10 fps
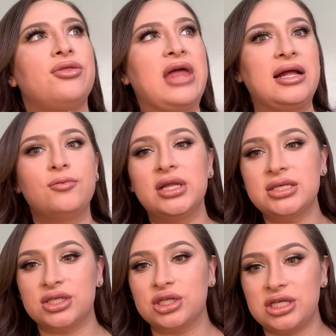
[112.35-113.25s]
that really
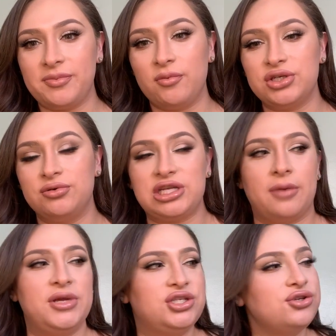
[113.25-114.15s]
stuck to me when she would tell
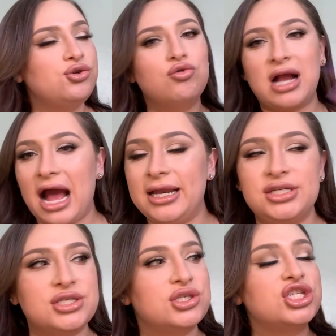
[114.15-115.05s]
me, you got it,
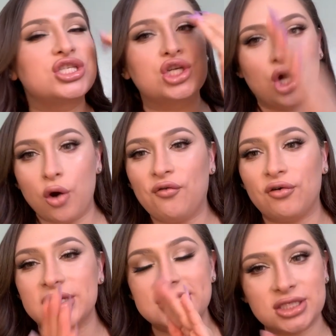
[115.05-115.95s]
just go for
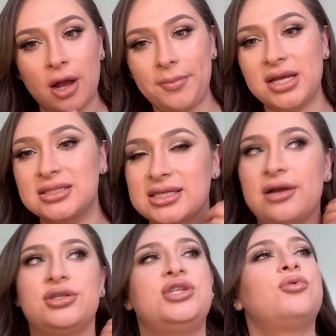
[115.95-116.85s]
it, stop being
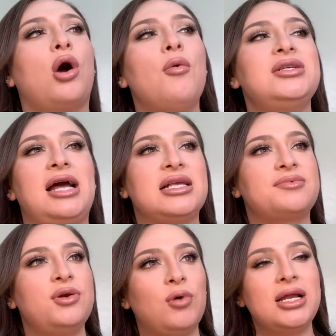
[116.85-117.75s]
scared. She would always ask
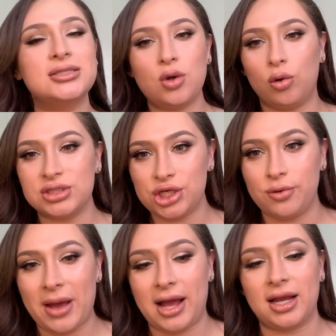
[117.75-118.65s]
me, what is holding you
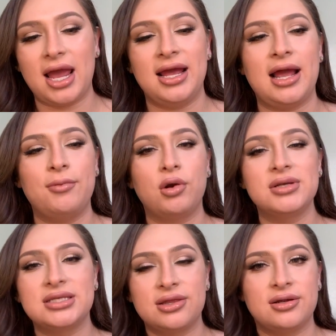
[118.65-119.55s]
back? And I would
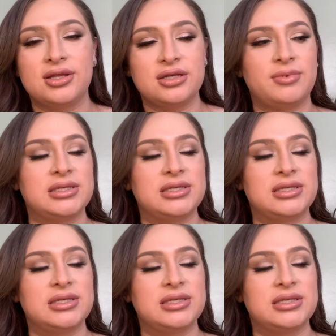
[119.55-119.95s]
always sit there and think to